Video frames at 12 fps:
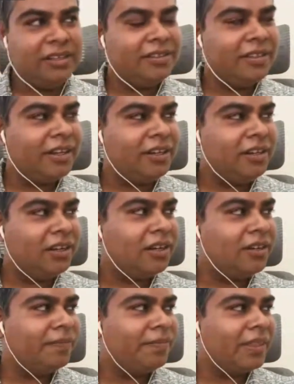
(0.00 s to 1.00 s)
And he said,
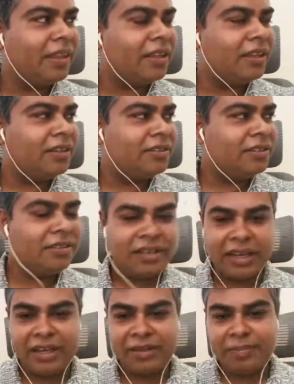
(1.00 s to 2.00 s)

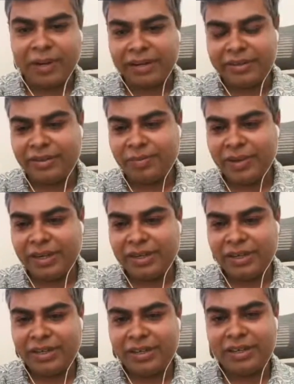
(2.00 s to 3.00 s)
Shishir, I
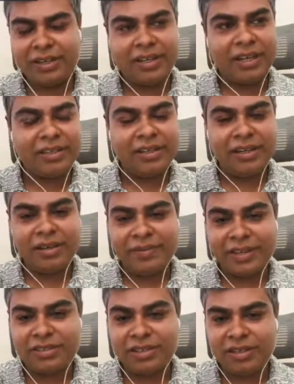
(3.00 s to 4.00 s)
participated as an
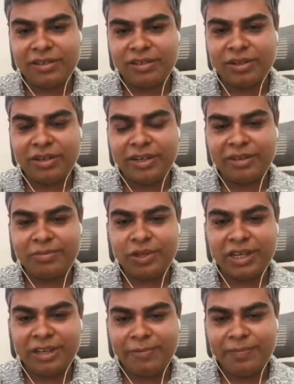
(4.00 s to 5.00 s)
investor in your
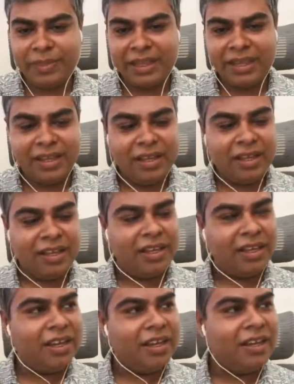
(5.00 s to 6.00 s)
demo day.
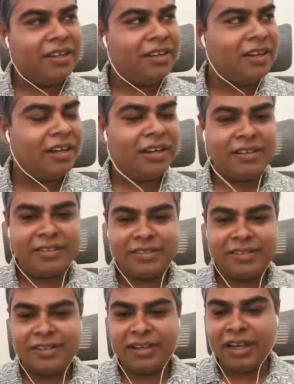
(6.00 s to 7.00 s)
And
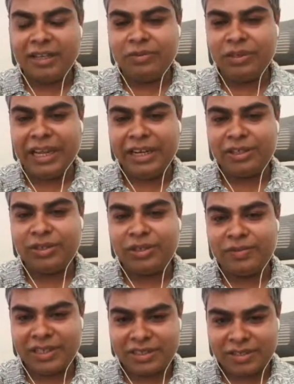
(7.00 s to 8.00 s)
I would like
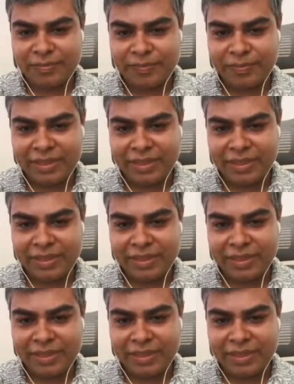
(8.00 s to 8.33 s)
to invest.